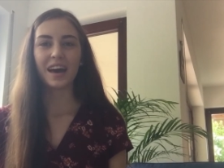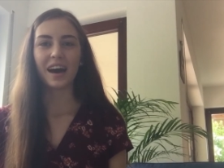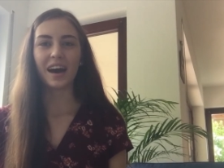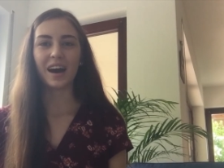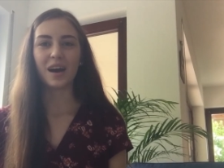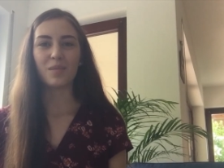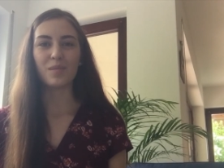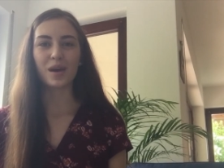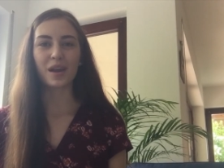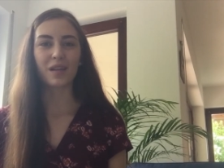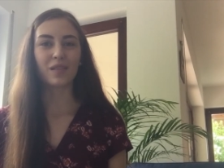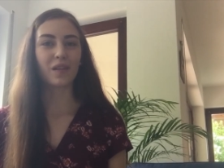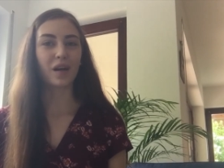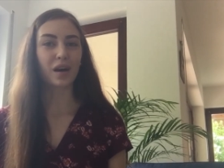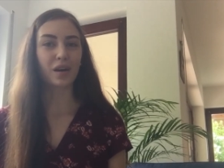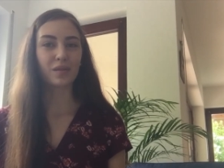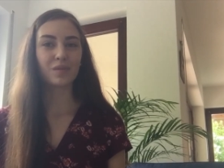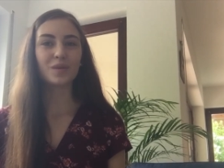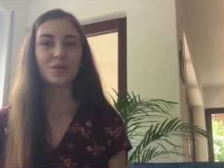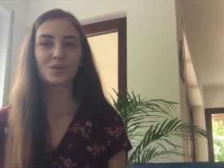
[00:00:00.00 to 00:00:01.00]
um, and a
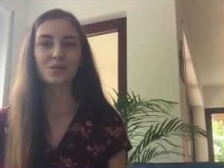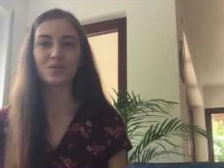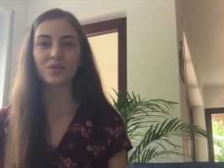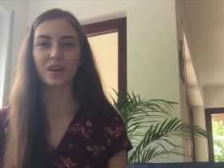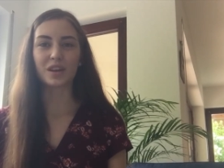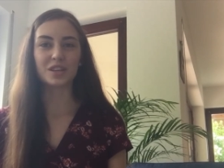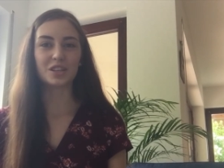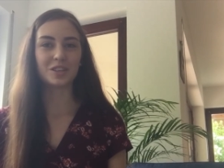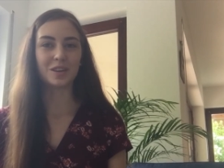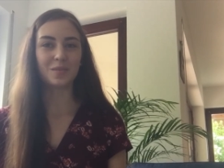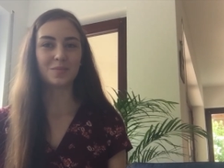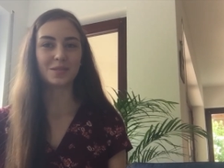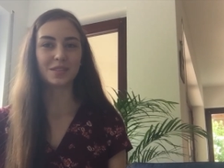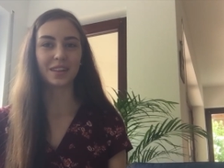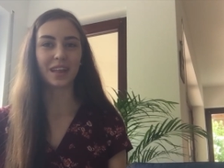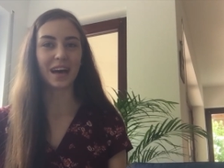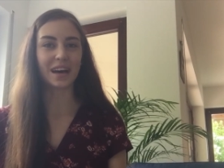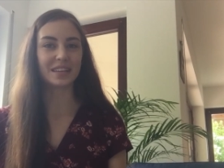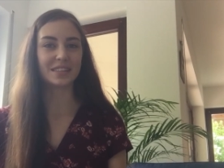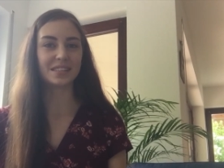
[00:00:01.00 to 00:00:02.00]
lot of those friendships
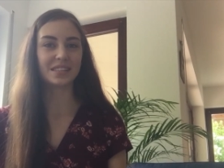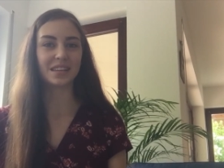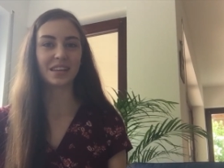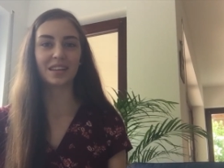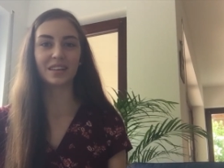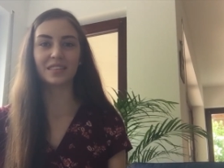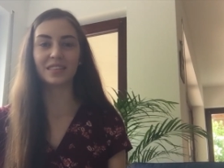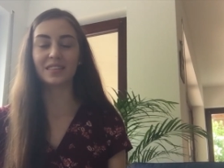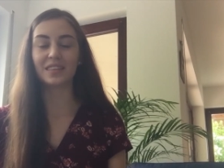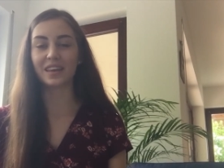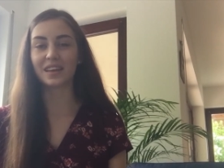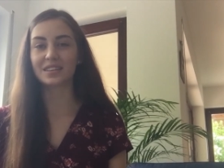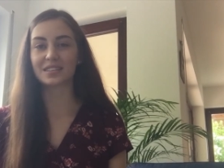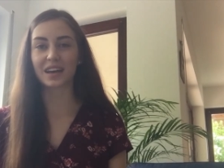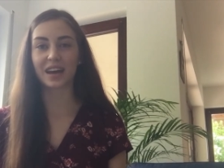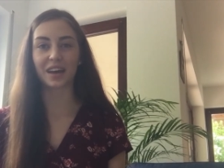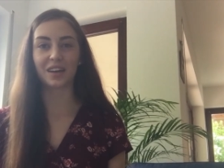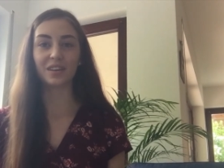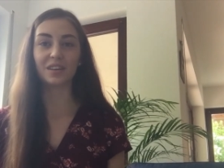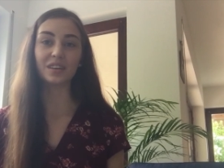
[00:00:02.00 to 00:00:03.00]
lasted the
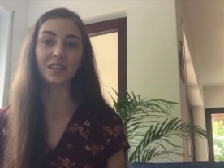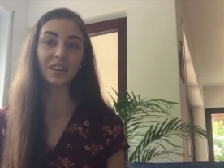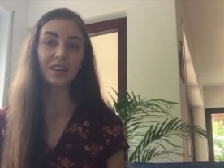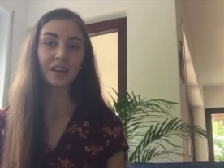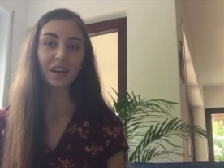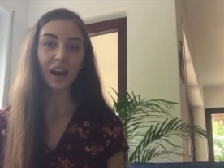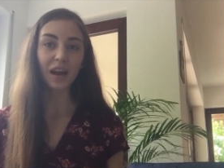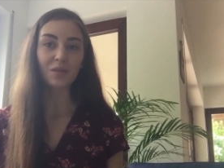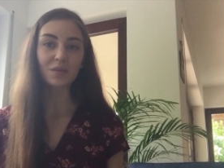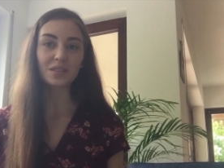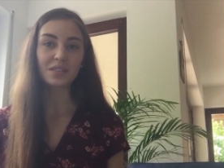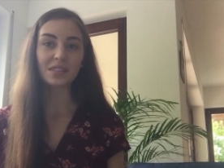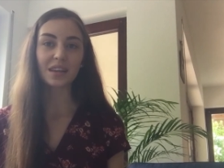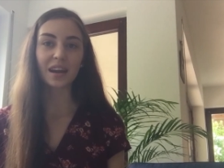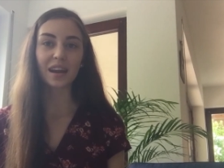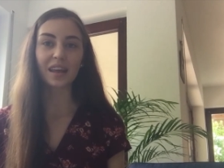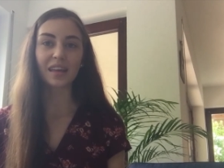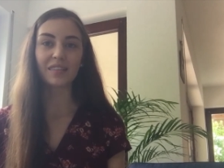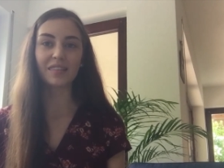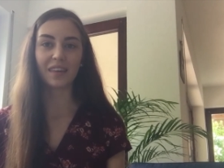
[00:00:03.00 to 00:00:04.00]
entire year I was
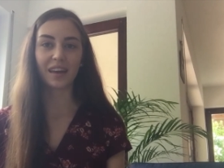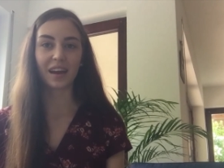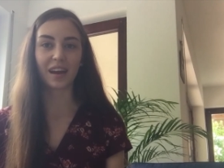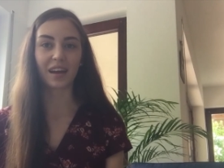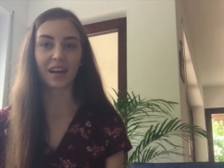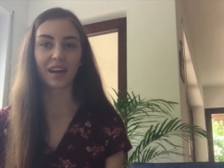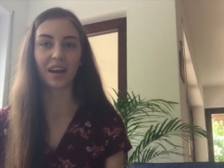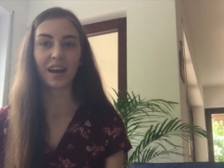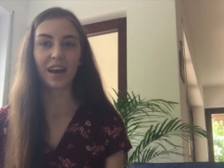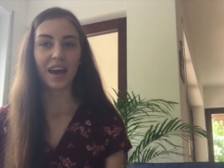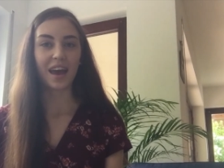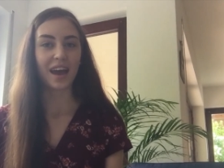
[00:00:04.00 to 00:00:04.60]
studying there,